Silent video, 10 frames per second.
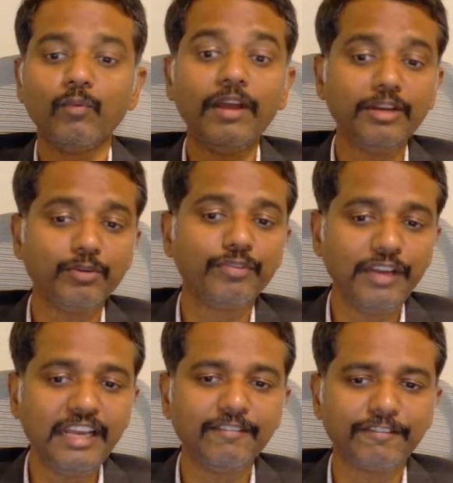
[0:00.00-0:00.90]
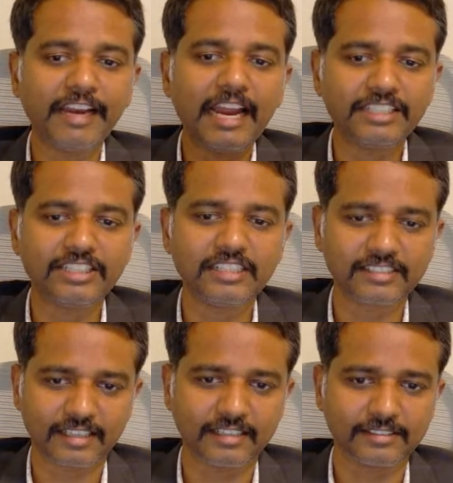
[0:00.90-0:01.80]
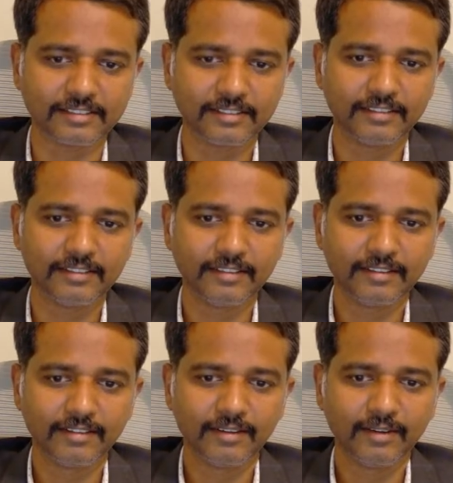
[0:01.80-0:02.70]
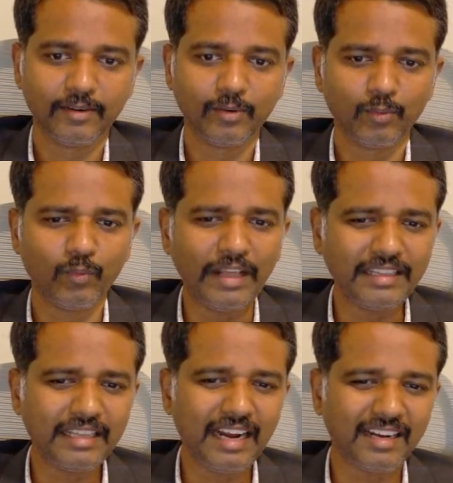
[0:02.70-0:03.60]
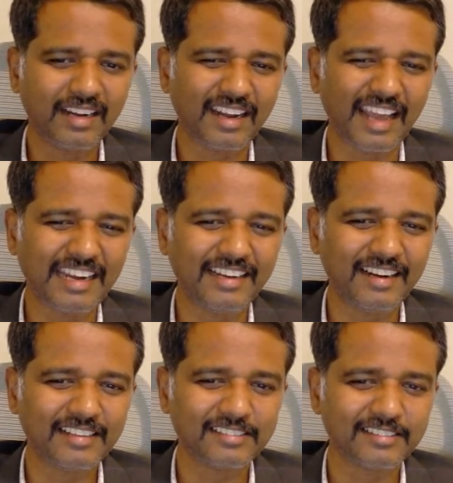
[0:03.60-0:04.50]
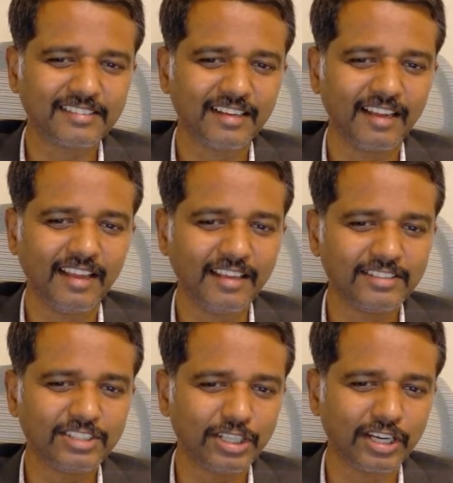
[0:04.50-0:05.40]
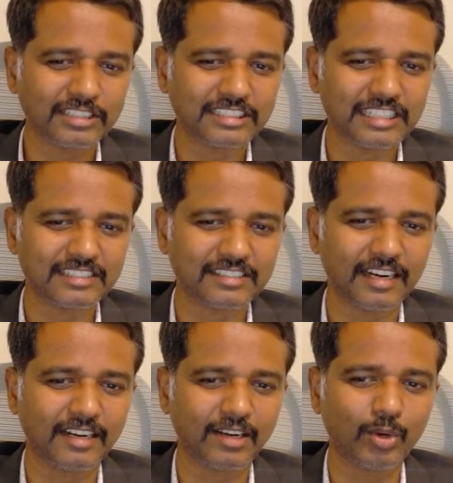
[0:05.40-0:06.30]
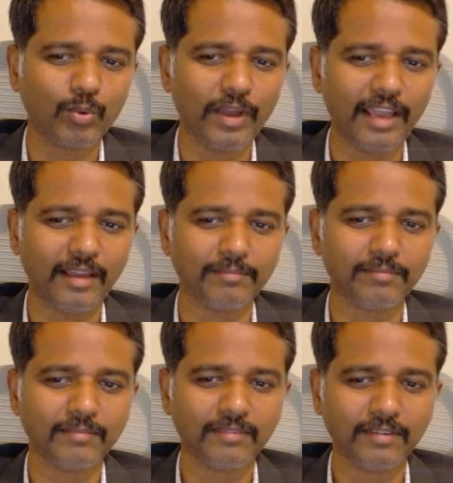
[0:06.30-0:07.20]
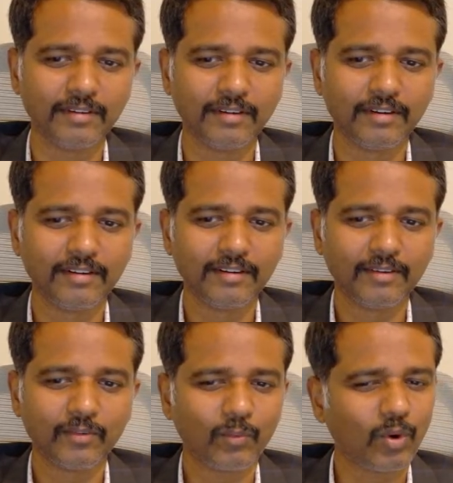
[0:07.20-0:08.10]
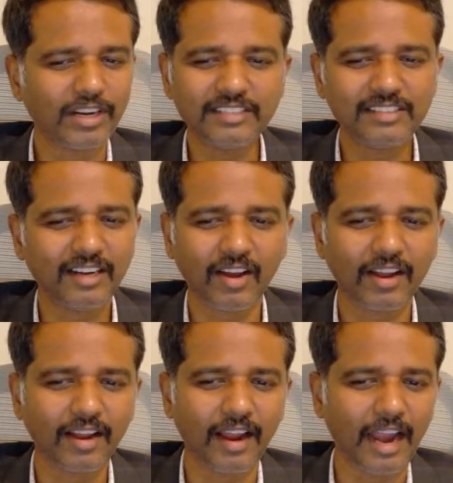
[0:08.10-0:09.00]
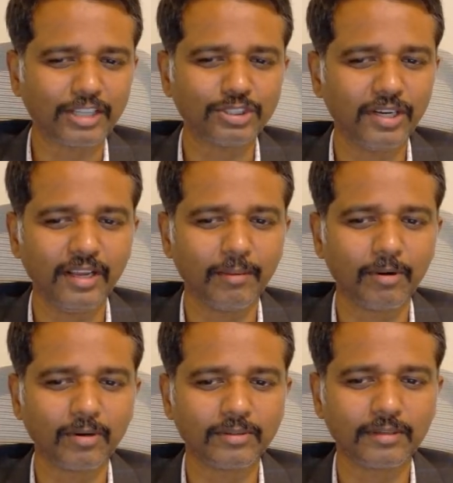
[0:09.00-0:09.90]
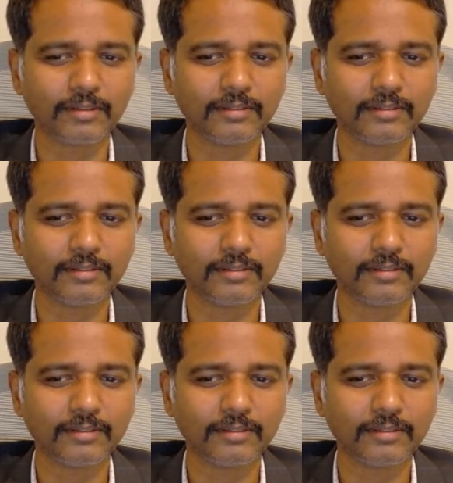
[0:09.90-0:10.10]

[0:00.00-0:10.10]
When you feel financial stress, when that tightness hits your chest at 2 a.m., what is it actually about?